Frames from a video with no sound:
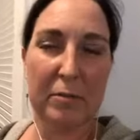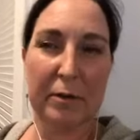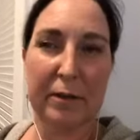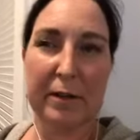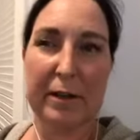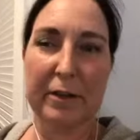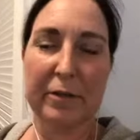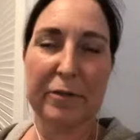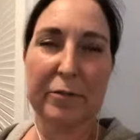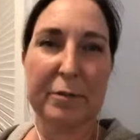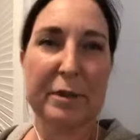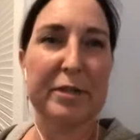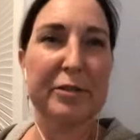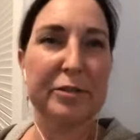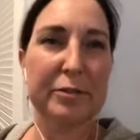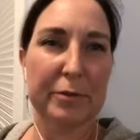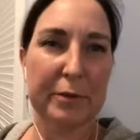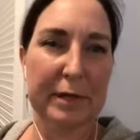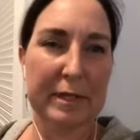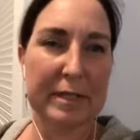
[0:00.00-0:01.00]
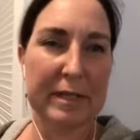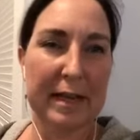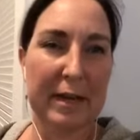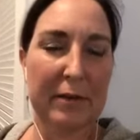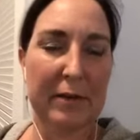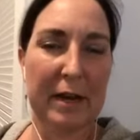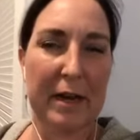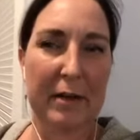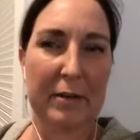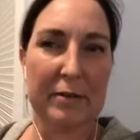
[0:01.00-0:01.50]
We're in a 3-story
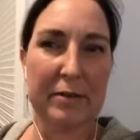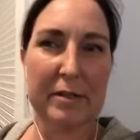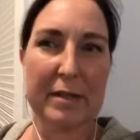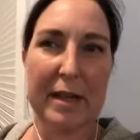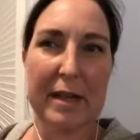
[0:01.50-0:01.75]
townhouse,